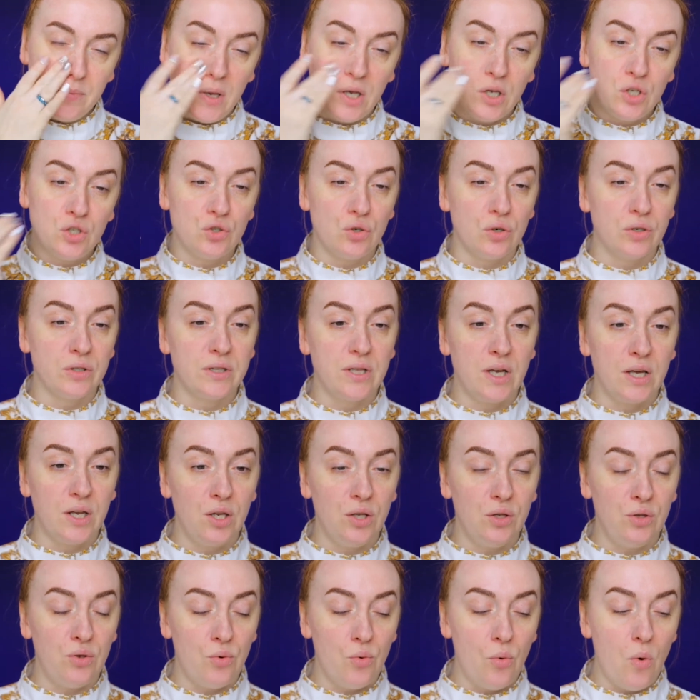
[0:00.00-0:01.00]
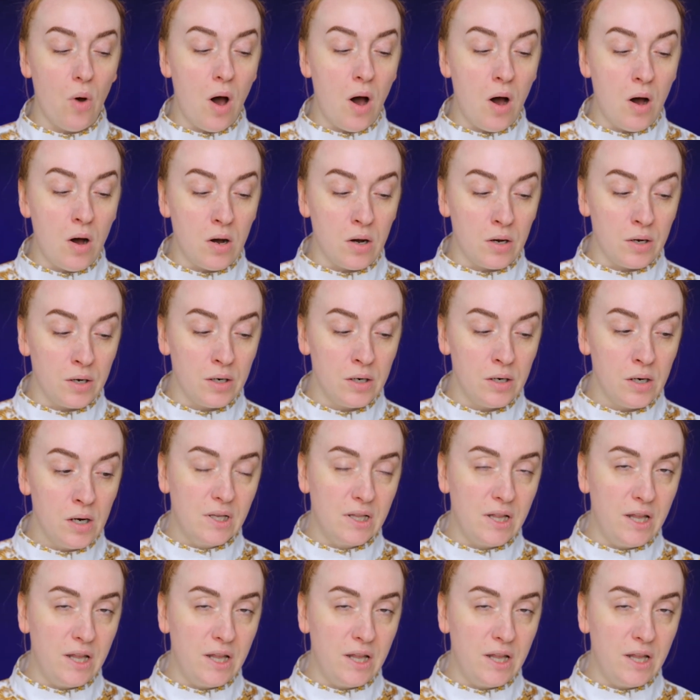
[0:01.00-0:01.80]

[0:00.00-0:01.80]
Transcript: make sure that you are